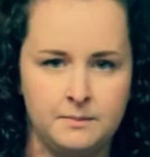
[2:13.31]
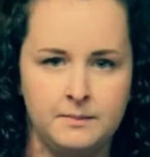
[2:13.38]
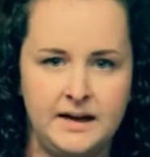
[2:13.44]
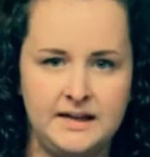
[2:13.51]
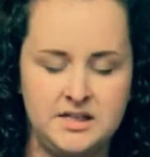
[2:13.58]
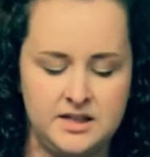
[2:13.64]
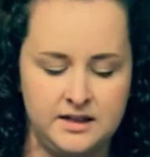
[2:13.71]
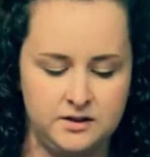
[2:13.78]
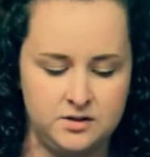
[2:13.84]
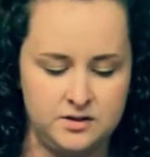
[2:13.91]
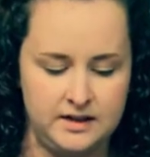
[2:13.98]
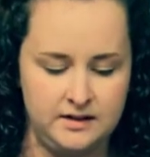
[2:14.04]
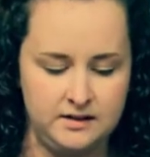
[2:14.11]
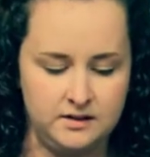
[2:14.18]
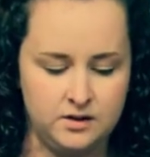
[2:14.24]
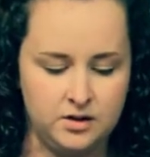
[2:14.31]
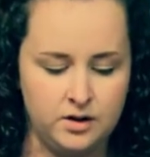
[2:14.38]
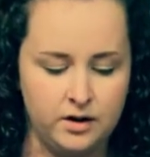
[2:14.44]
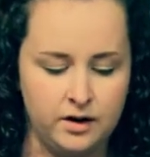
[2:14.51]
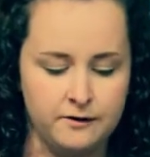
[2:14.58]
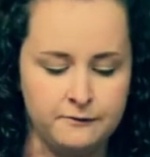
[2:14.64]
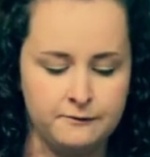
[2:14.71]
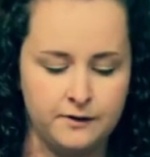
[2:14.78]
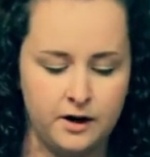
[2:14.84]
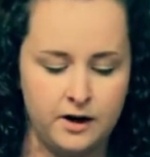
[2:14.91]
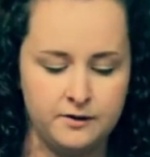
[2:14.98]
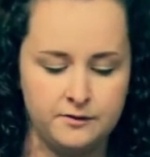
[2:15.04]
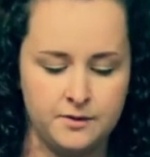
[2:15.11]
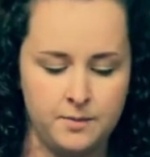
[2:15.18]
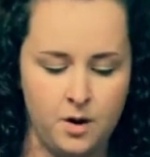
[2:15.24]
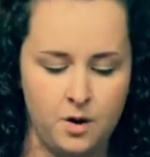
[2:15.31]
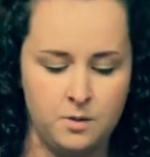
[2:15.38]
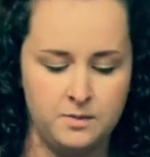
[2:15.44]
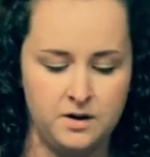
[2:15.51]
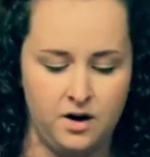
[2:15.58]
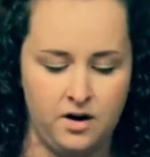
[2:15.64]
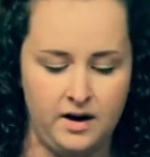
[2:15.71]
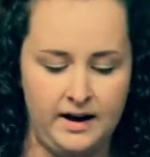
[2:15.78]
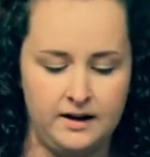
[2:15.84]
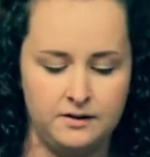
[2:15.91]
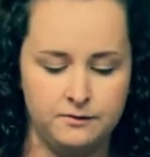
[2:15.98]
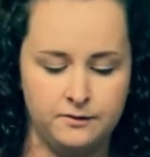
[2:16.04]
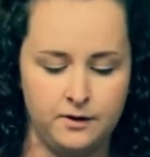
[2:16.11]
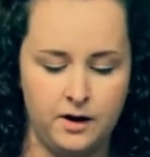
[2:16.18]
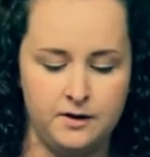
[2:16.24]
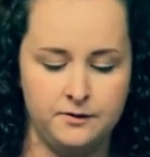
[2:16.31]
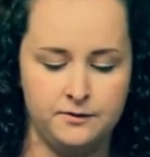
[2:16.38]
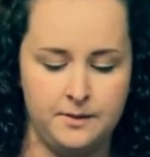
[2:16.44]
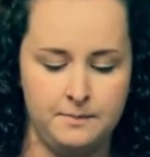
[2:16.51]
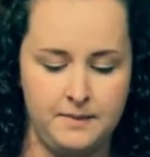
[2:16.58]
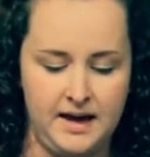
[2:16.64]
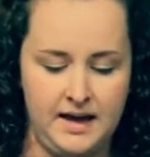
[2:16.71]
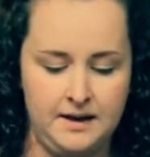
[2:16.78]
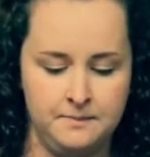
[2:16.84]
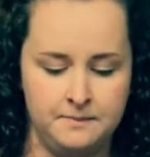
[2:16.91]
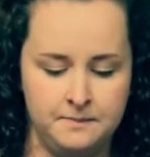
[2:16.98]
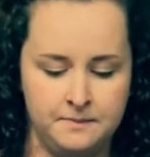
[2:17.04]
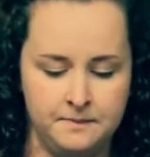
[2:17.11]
My children, you are far from home now and far from me.